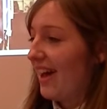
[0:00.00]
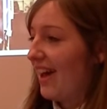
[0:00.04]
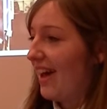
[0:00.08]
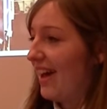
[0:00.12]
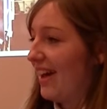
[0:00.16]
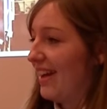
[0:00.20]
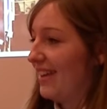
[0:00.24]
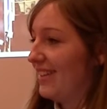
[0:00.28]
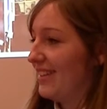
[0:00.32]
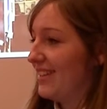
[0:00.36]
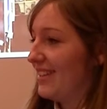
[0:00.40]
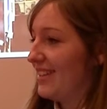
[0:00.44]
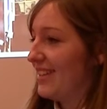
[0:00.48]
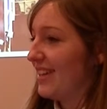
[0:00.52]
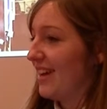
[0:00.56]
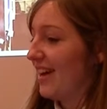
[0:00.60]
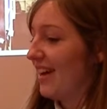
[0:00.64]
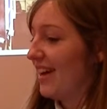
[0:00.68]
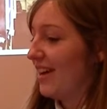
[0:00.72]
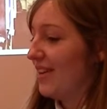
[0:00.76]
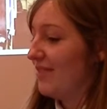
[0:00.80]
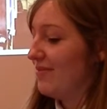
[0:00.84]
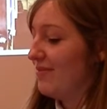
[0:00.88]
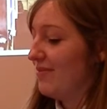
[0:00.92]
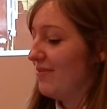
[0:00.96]

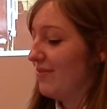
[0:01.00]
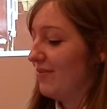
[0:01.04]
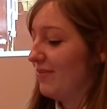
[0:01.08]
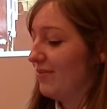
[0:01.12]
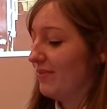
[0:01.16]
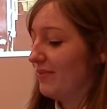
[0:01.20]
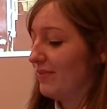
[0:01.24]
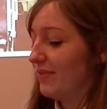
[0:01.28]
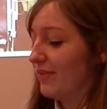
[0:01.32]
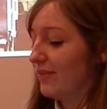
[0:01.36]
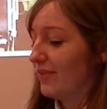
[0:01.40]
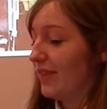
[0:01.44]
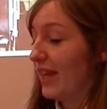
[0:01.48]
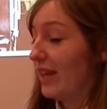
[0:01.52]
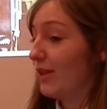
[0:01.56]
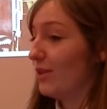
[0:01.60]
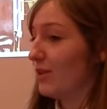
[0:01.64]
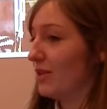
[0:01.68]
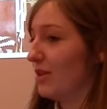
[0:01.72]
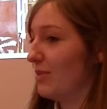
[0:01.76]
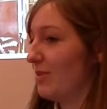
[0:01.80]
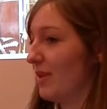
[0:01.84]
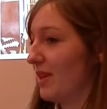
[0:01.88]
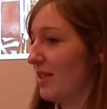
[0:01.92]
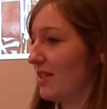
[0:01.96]
And they
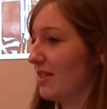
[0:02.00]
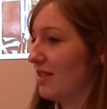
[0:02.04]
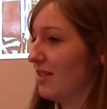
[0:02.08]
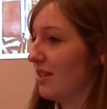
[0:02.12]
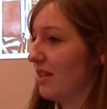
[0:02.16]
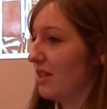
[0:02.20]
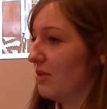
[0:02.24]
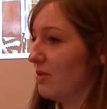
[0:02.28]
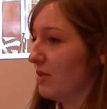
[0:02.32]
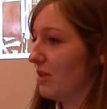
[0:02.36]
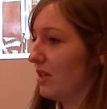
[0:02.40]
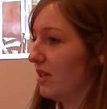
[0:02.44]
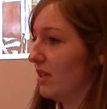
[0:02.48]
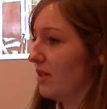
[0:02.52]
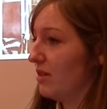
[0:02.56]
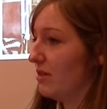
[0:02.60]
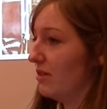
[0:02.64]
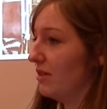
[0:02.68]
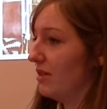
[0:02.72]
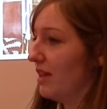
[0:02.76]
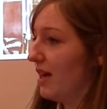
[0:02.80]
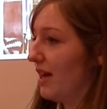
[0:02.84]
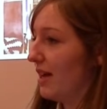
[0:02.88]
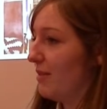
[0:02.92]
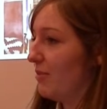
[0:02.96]
also put us in touch with the
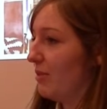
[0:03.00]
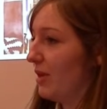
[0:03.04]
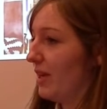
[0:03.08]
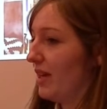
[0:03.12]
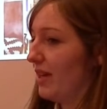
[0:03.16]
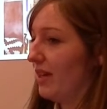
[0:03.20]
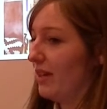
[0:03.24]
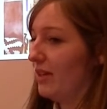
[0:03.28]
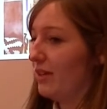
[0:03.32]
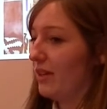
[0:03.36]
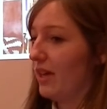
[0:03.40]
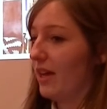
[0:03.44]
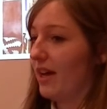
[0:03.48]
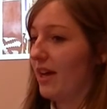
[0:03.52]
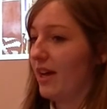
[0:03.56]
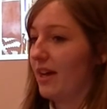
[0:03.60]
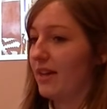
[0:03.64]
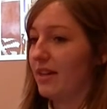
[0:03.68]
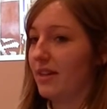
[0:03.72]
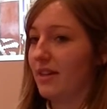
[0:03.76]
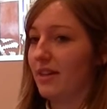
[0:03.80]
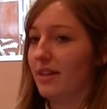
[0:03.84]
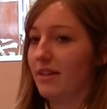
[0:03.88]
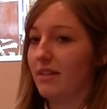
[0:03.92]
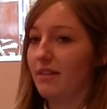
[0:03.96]
local library that
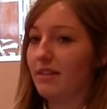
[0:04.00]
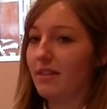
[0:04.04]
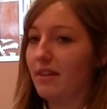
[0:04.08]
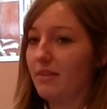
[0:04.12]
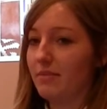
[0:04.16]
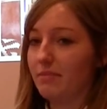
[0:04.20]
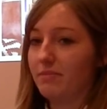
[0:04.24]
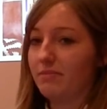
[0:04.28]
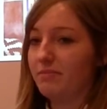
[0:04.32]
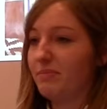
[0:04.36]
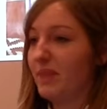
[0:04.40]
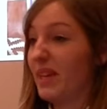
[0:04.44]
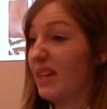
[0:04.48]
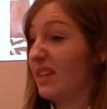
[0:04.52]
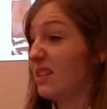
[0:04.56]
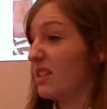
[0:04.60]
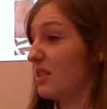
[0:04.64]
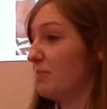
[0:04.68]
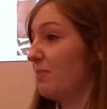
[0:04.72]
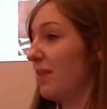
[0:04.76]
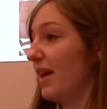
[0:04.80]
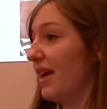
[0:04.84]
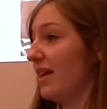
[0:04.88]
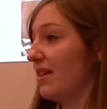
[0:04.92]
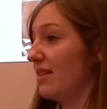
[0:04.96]
had a big
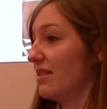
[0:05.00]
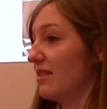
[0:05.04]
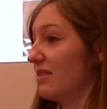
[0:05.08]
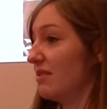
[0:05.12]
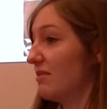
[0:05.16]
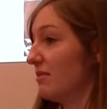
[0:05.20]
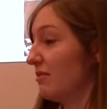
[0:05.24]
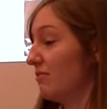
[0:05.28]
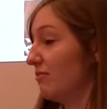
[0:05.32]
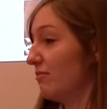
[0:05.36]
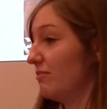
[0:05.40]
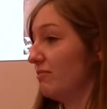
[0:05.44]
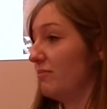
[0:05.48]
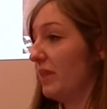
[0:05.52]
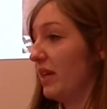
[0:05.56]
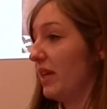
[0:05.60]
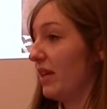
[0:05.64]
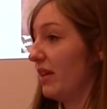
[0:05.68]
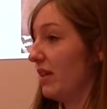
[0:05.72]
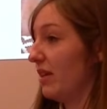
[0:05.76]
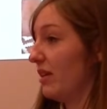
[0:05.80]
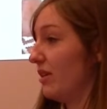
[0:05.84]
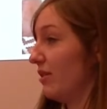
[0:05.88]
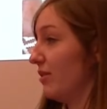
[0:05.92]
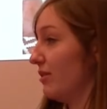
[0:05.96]
space
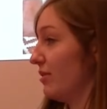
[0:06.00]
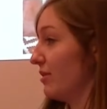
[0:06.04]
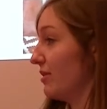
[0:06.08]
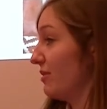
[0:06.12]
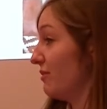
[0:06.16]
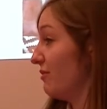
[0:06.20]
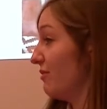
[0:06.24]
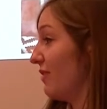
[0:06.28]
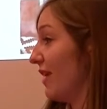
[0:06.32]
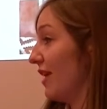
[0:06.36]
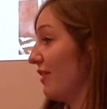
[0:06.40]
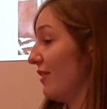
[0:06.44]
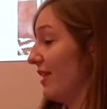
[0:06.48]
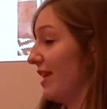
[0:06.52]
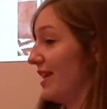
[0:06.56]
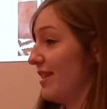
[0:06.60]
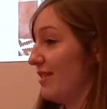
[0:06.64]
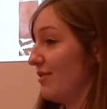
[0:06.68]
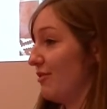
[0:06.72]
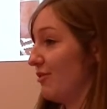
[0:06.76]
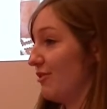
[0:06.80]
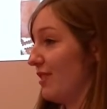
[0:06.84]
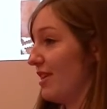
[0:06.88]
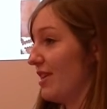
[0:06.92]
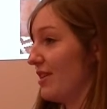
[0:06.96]
being used
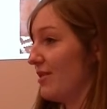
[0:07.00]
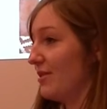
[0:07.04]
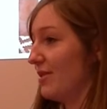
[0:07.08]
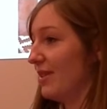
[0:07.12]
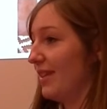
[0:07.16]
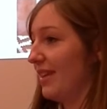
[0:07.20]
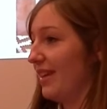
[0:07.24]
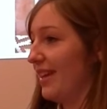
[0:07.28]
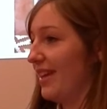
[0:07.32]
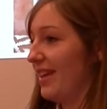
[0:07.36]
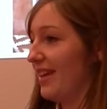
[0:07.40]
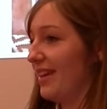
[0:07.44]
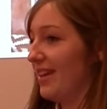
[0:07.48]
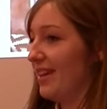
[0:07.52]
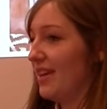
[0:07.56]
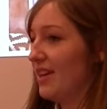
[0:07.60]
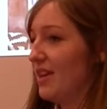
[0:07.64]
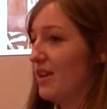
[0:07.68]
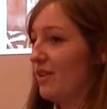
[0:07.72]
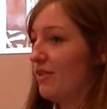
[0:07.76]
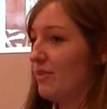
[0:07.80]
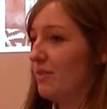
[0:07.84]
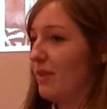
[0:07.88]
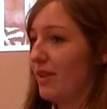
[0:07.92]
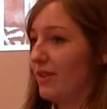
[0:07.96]
very infrequently
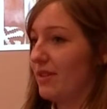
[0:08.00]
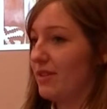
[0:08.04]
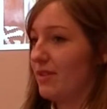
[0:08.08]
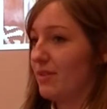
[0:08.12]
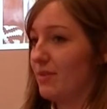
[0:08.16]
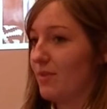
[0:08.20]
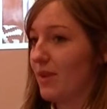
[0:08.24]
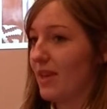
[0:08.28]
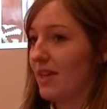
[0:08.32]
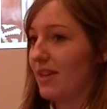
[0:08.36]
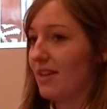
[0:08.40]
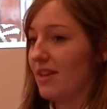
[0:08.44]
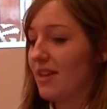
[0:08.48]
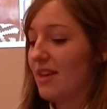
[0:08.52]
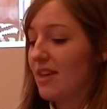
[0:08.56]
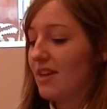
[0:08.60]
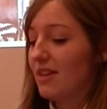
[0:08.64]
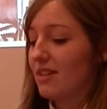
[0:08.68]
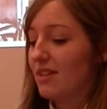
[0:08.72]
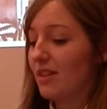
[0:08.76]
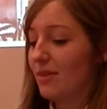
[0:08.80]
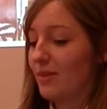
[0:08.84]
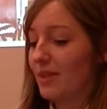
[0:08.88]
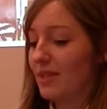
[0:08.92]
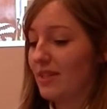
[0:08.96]
for most of the week.
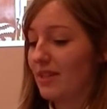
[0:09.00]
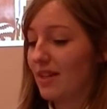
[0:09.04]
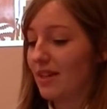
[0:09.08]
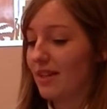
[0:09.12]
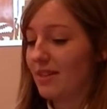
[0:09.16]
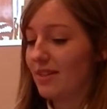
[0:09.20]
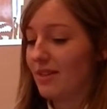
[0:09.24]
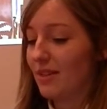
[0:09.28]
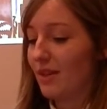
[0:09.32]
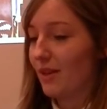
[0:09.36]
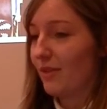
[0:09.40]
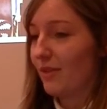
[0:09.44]
So we started